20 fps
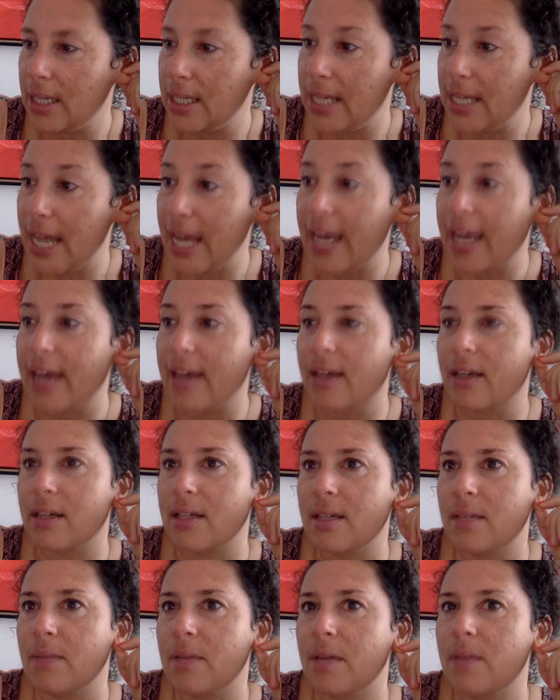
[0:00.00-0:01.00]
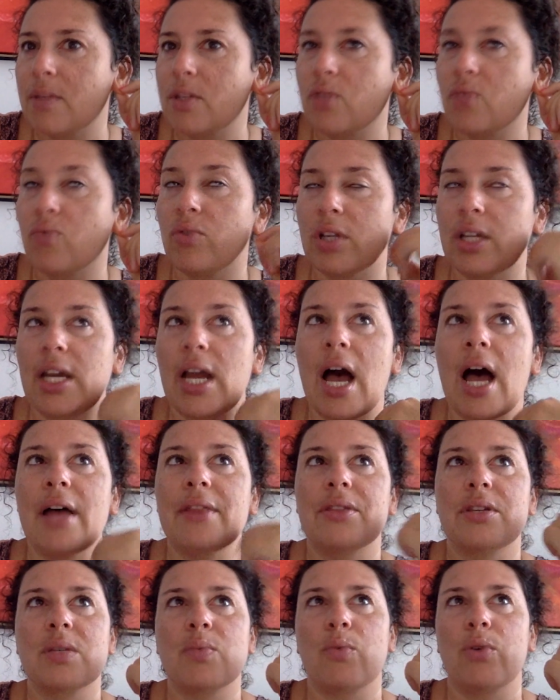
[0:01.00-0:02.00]
take it, because sometimes it's really
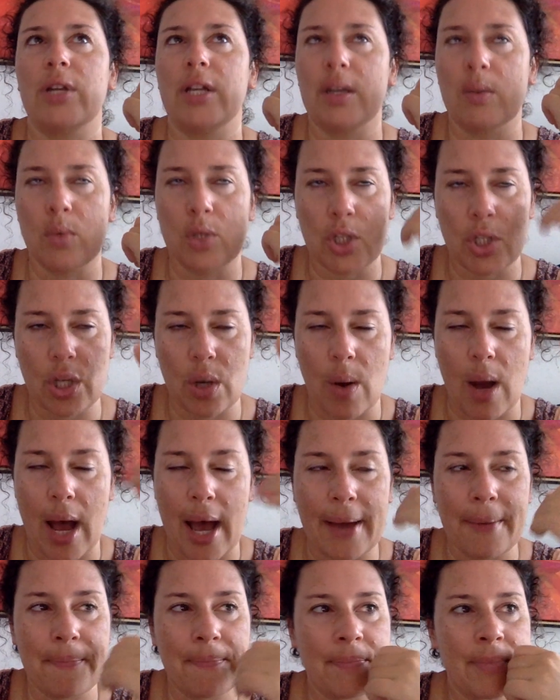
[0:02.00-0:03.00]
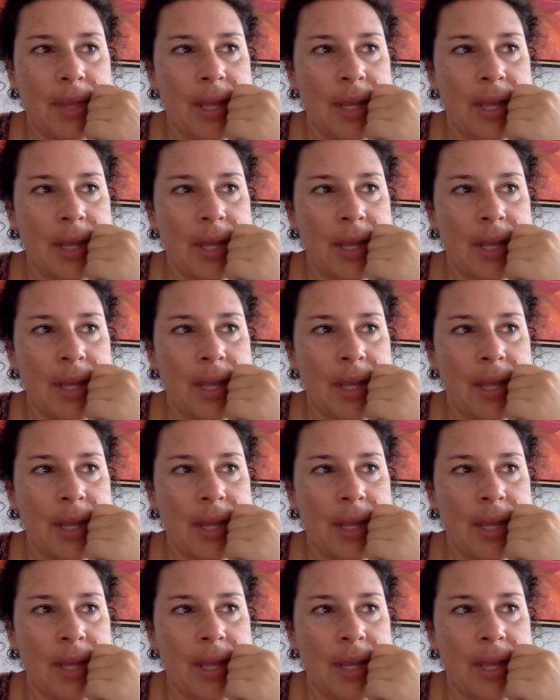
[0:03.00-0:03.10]
hot. This morning it was so hot.